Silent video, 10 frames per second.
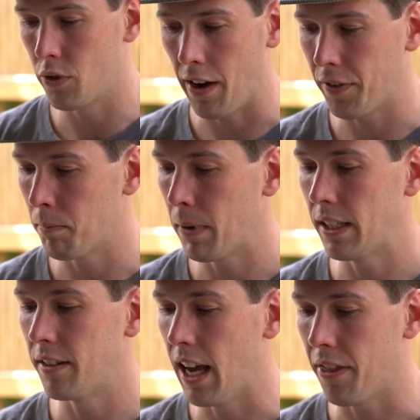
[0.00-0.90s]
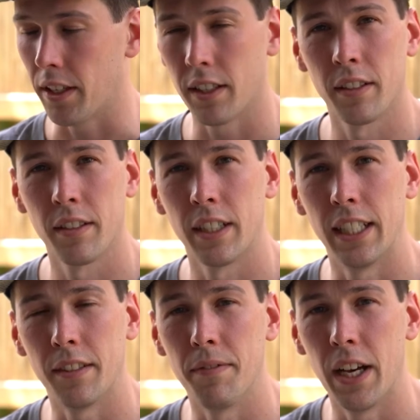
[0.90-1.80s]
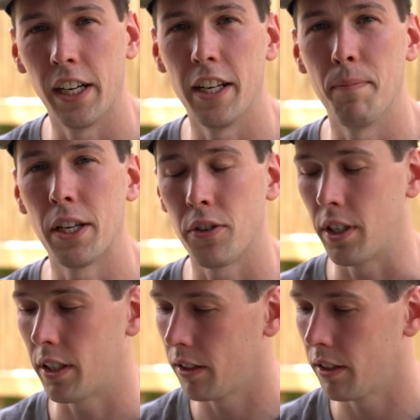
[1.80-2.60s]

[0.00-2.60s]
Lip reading: Traffic means nothing. It's a vanity metric.